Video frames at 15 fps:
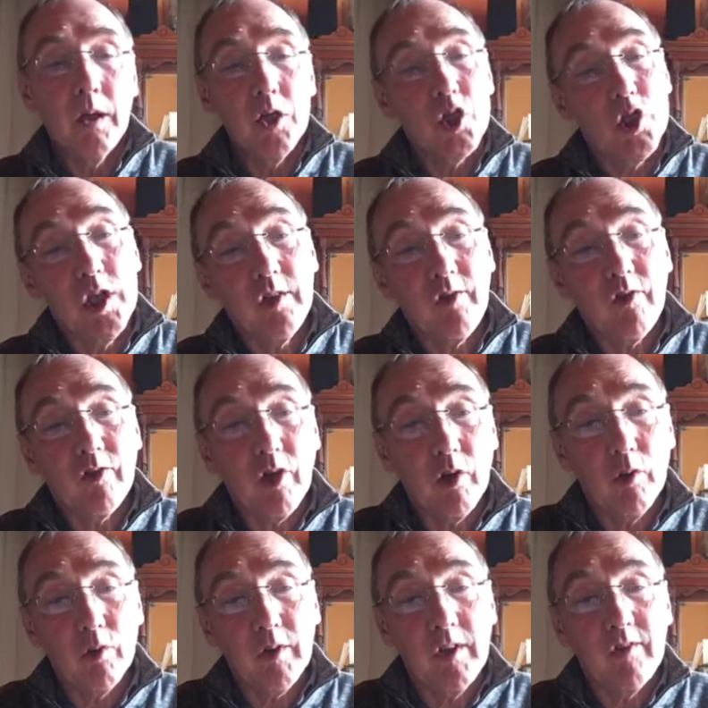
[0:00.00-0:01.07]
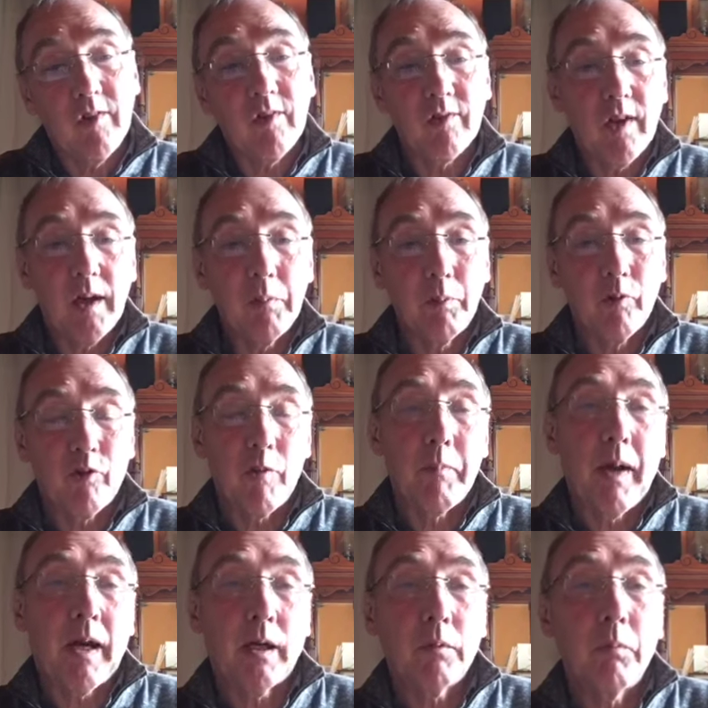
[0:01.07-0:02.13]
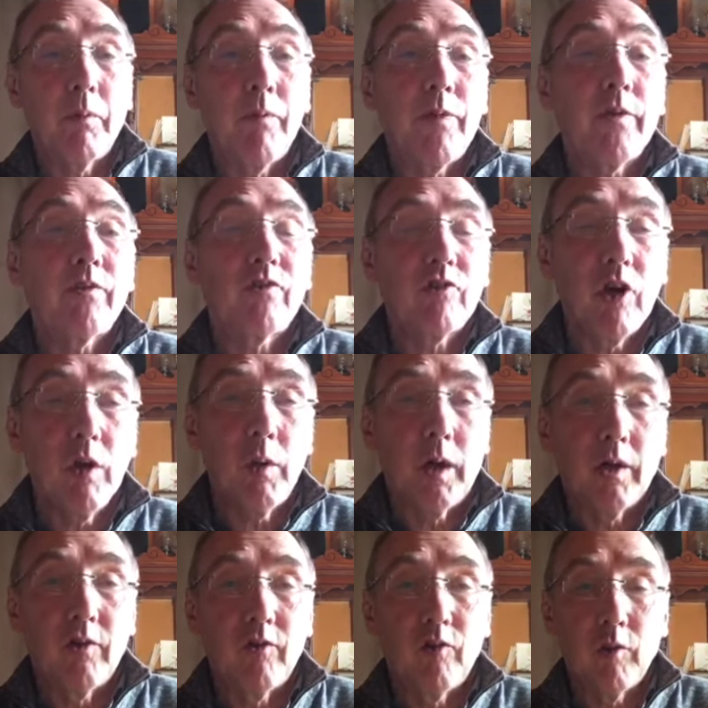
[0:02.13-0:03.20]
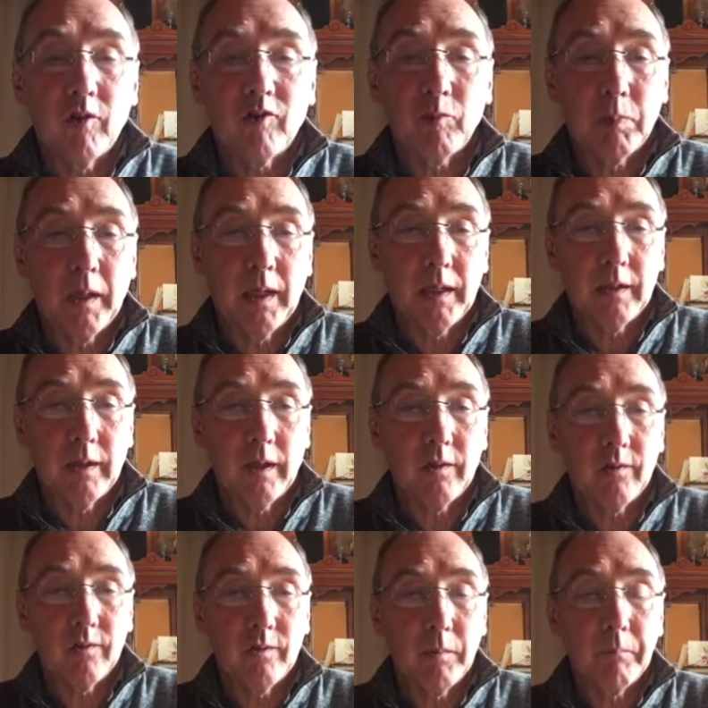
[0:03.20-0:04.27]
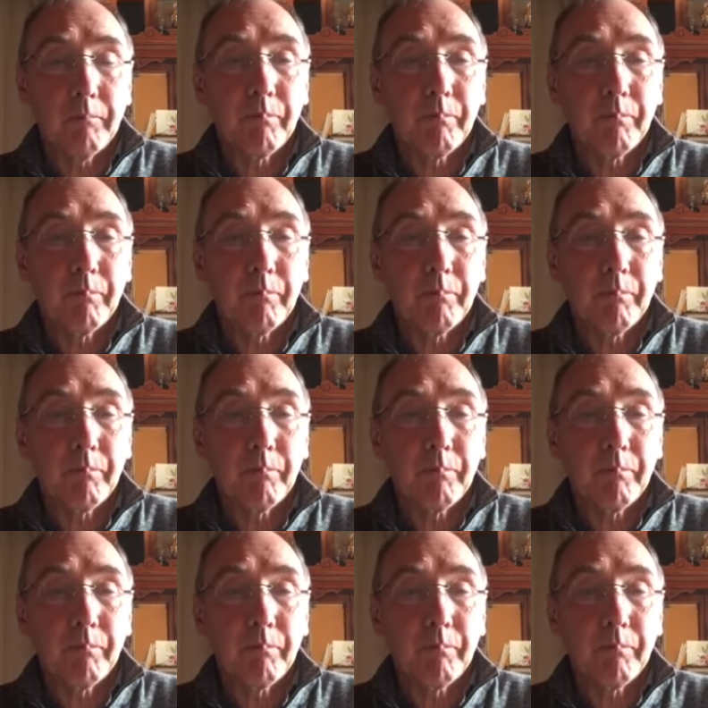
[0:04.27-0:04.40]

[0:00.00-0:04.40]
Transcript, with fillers: Jesus told his disciples the parable of the sower to explain this.